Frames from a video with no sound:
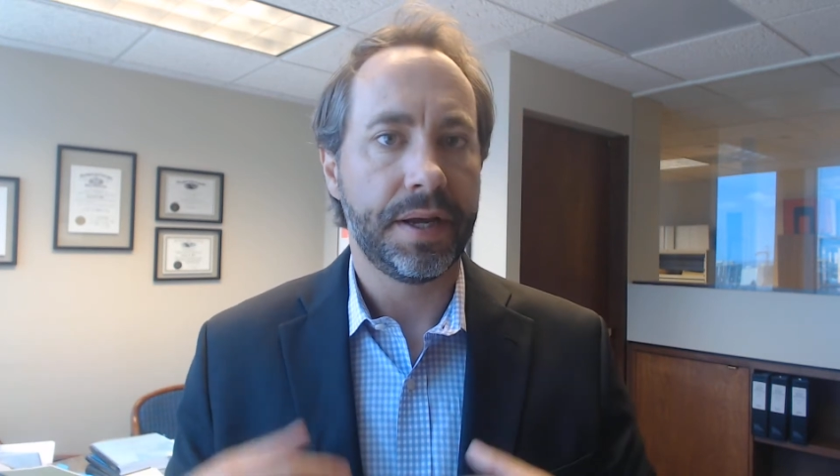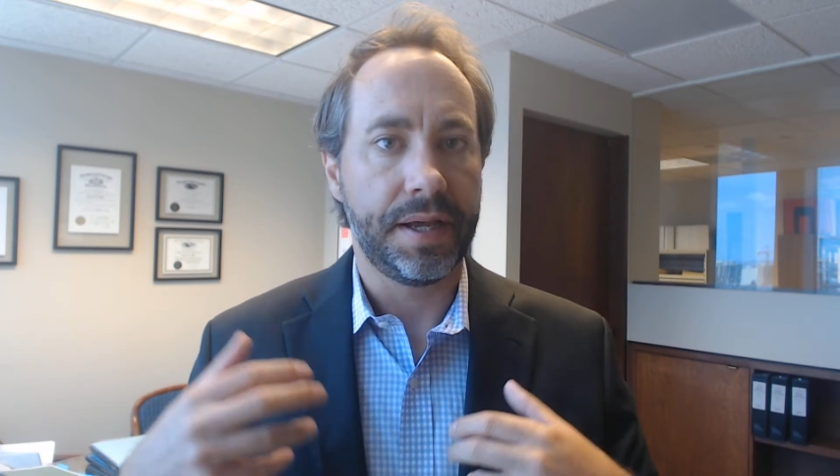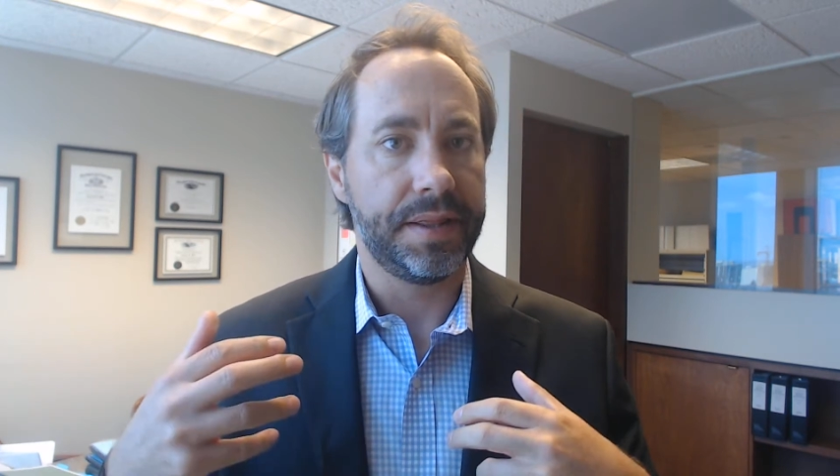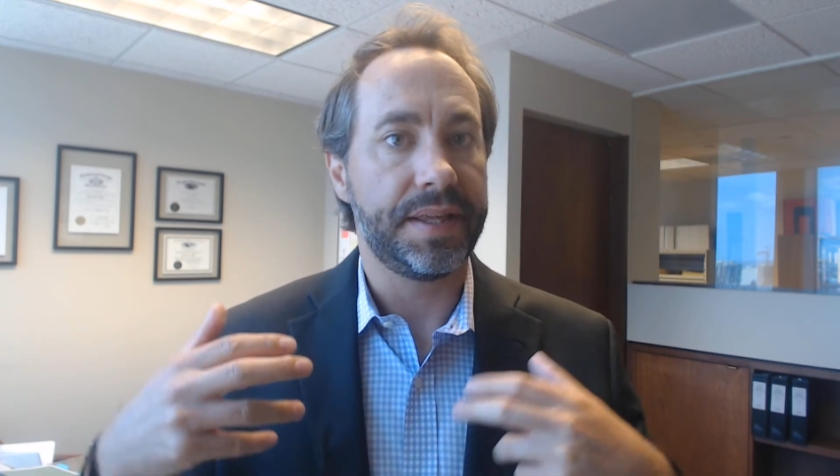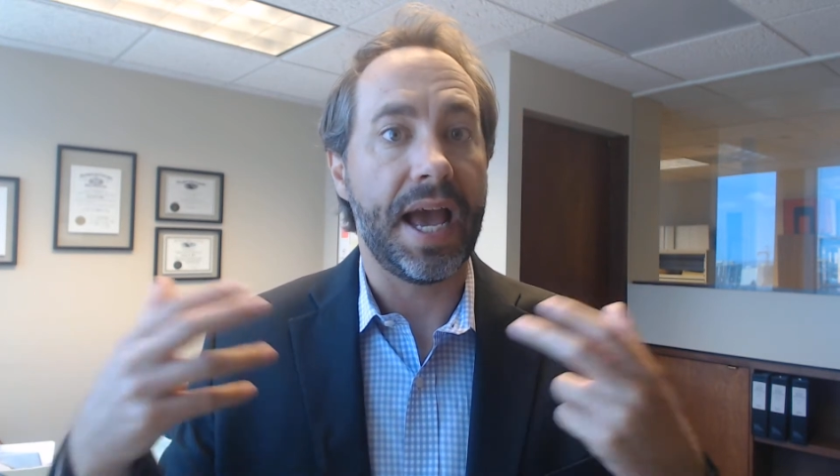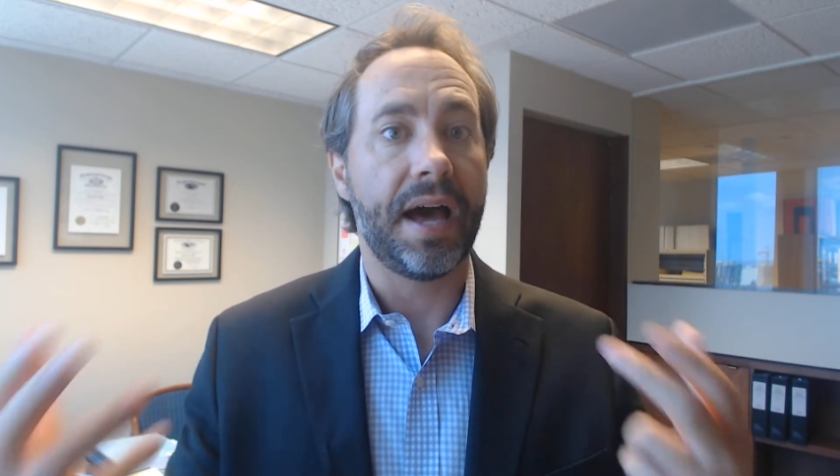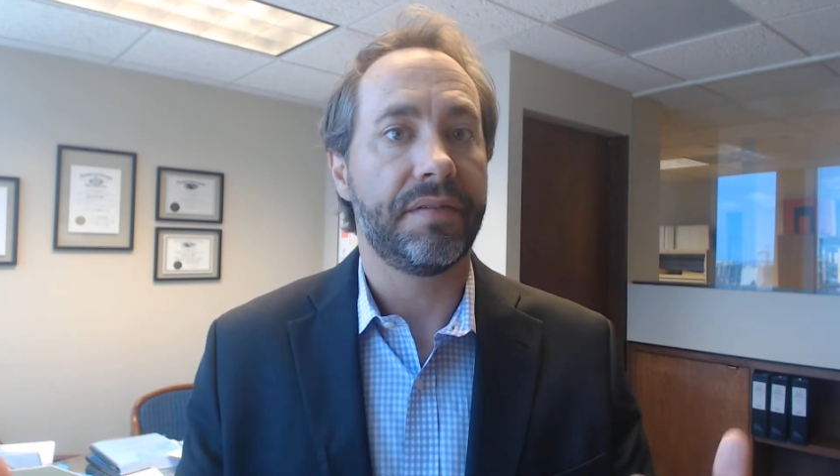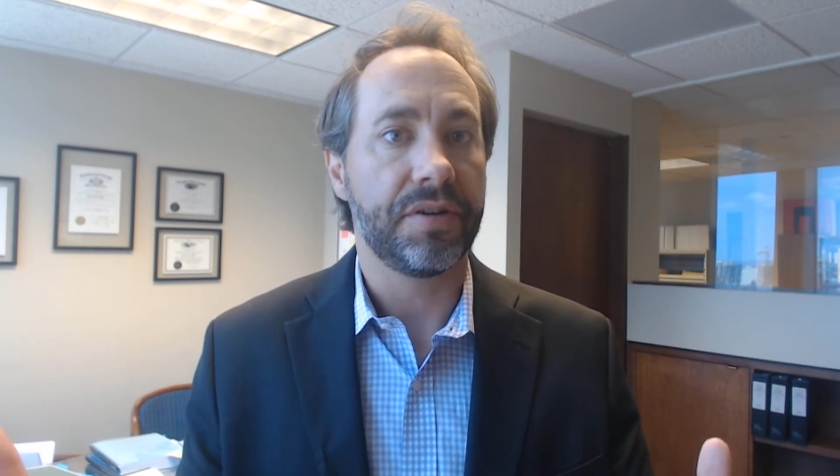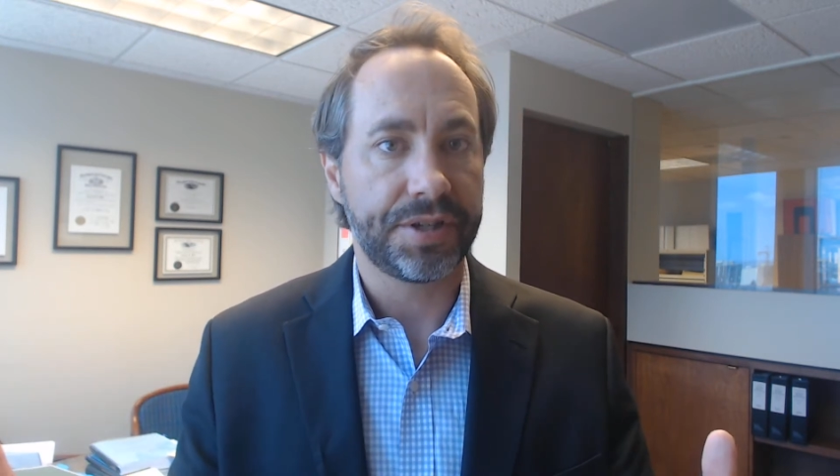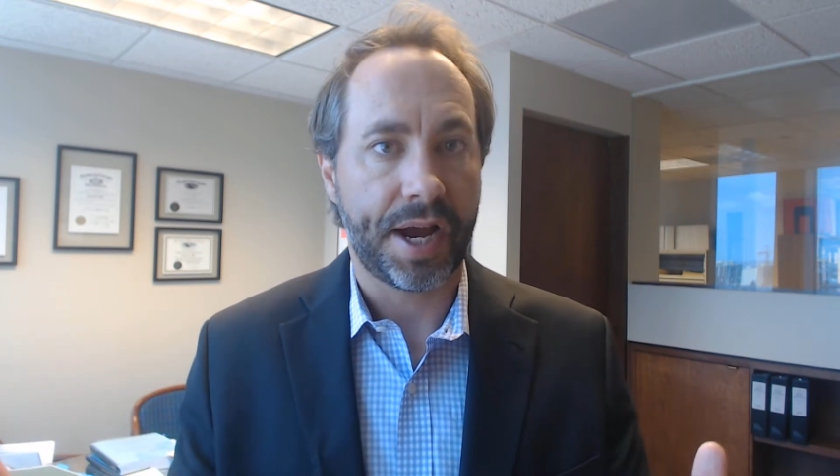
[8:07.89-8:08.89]
in the
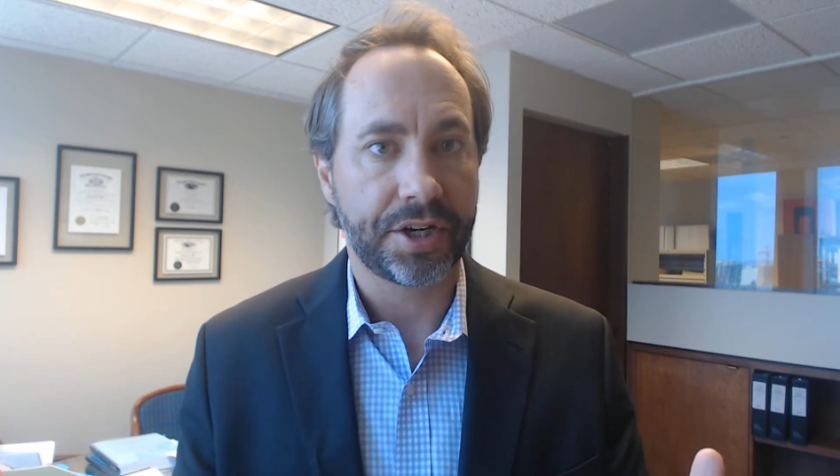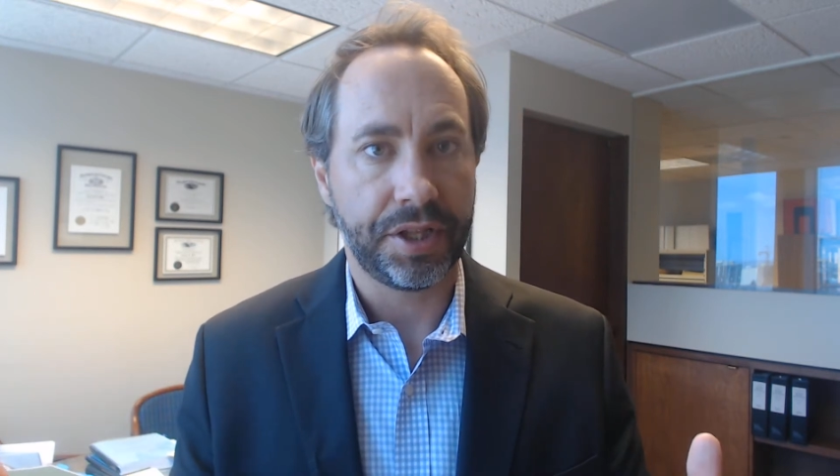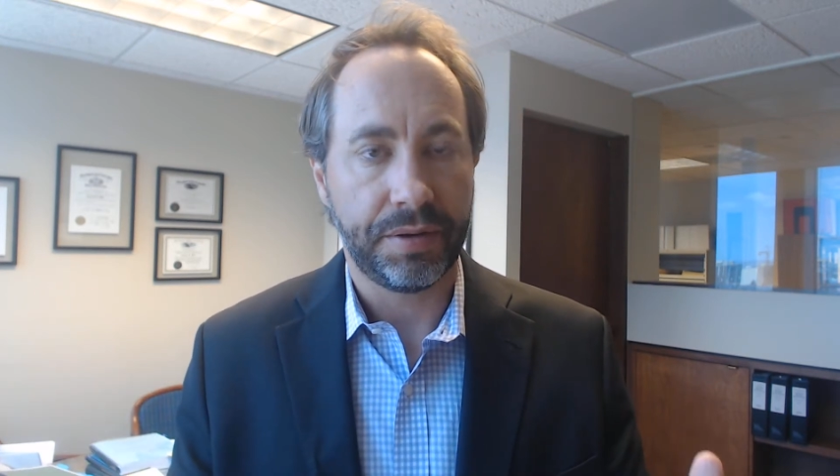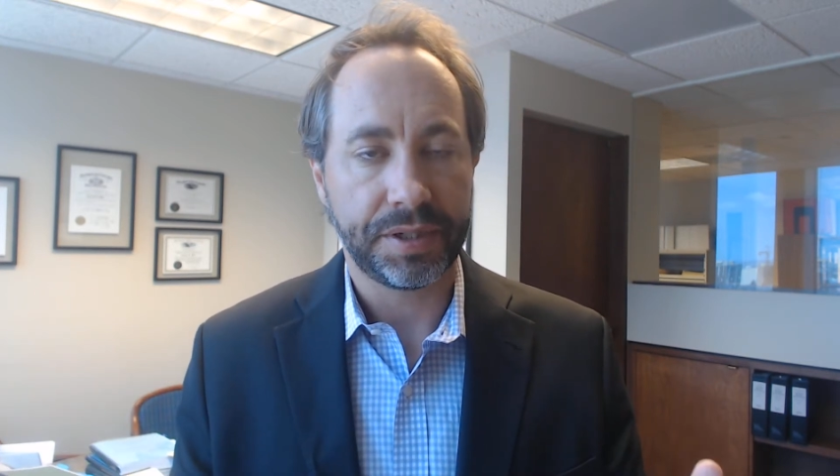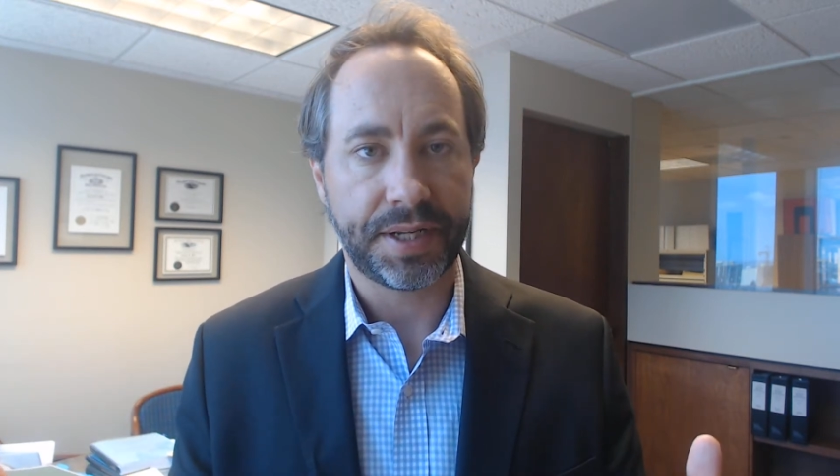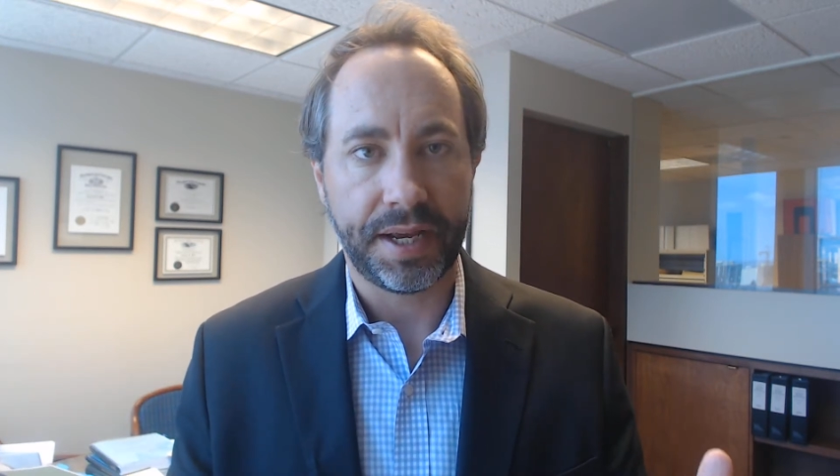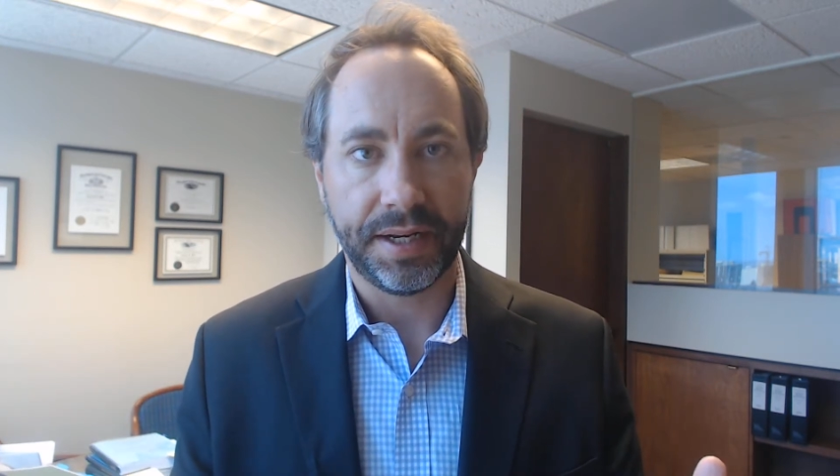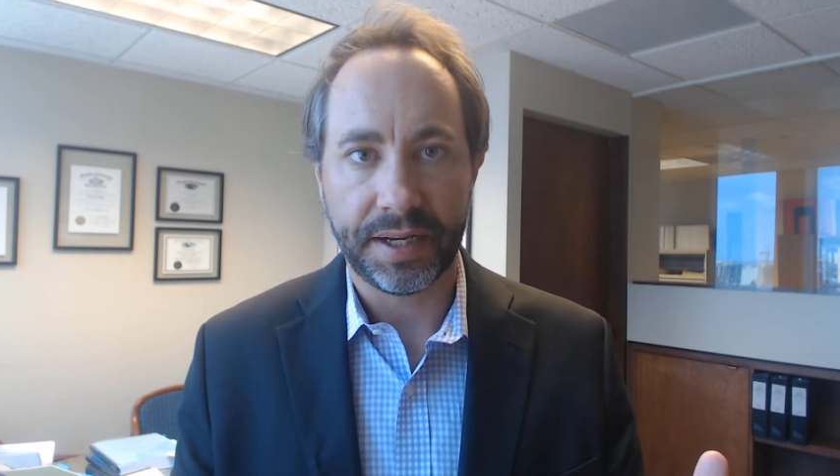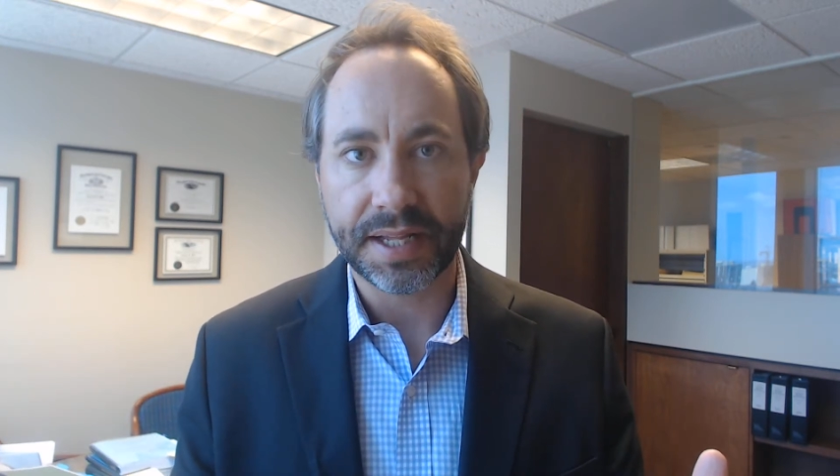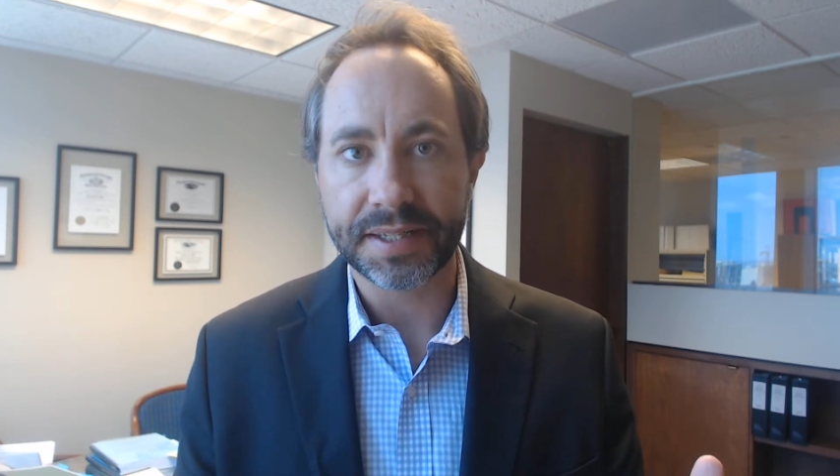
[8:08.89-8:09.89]
adverse action that was taken
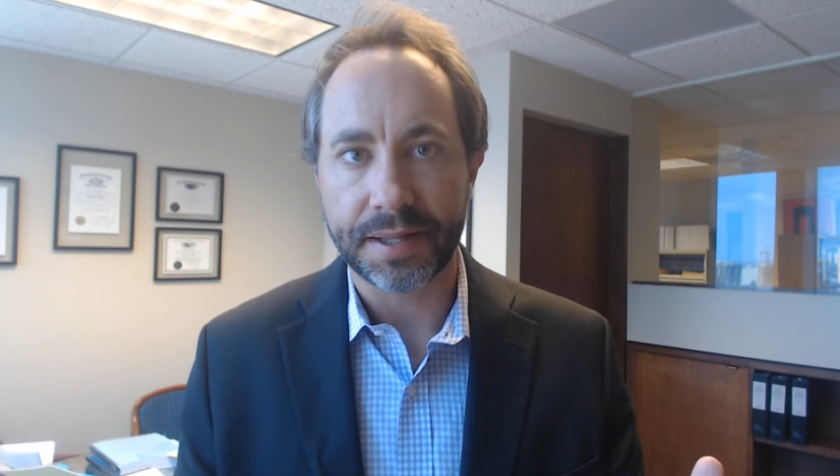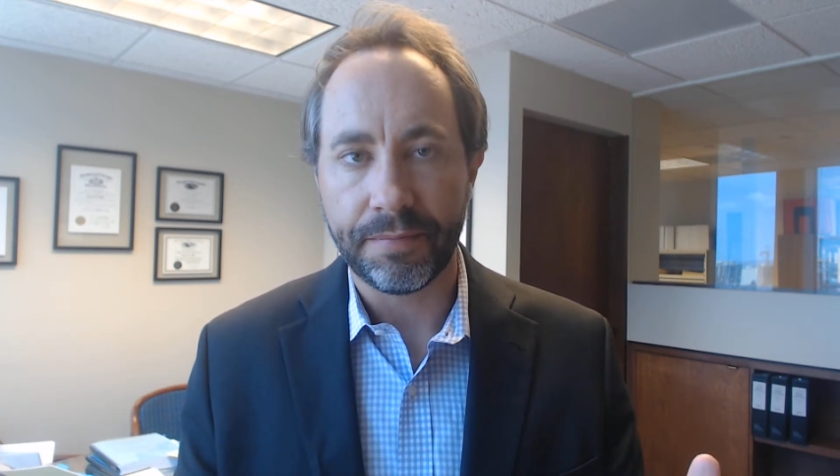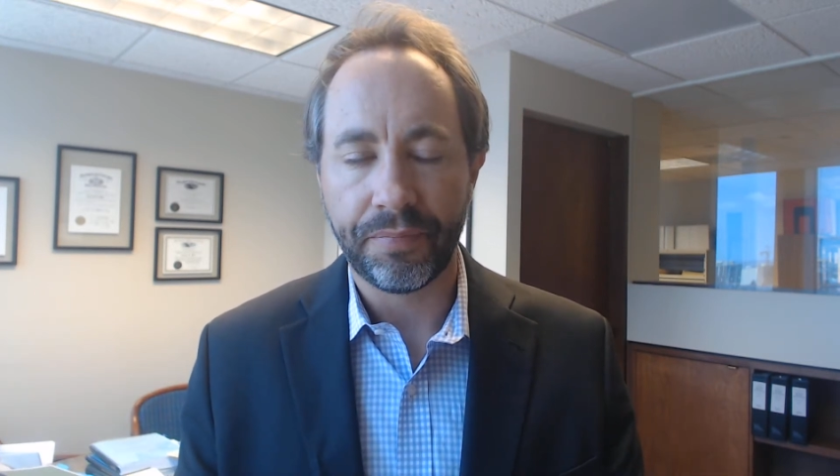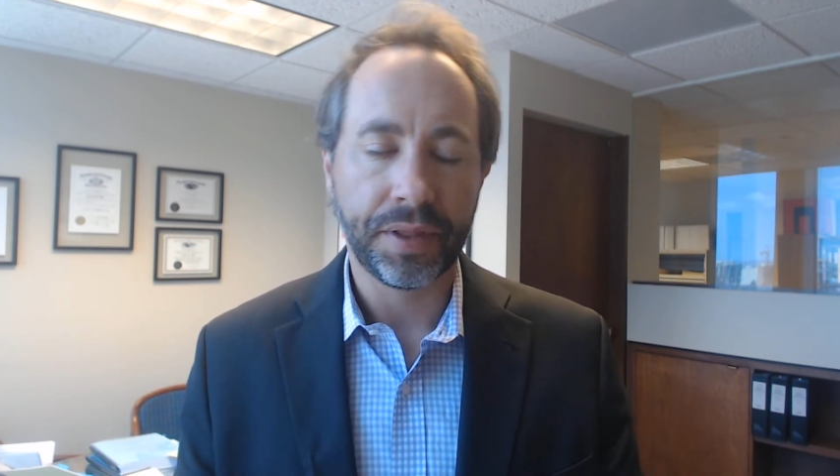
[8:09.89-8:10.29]
against them.